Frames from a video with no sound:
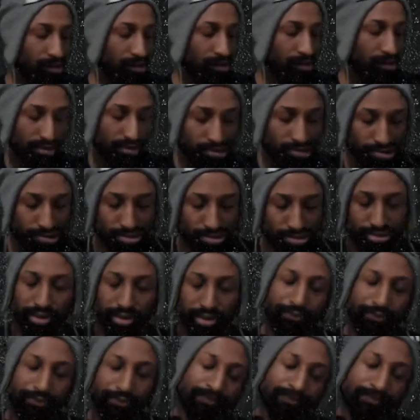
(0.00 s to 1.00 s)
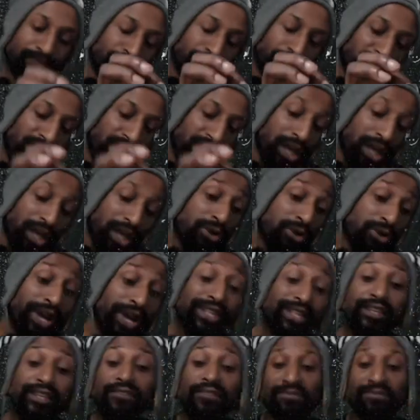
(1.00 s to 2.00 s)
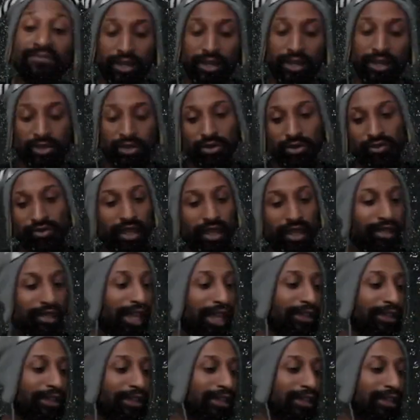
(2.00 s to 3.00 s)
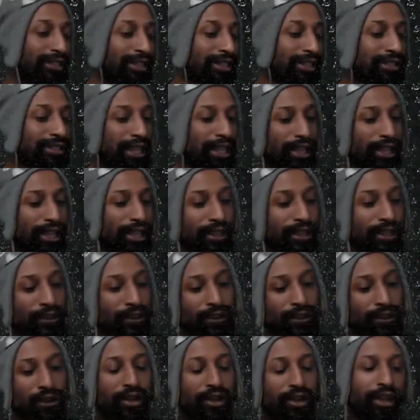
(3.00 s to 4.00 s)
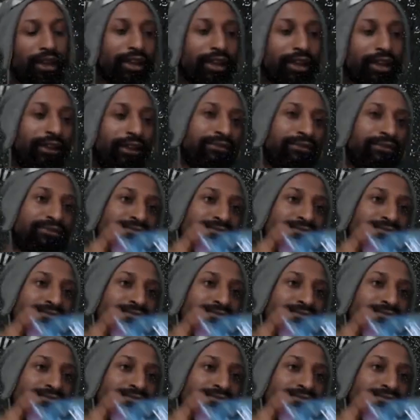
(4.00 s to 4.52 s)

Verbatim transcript: It creates a fictional thing. Like let, let's say okay here,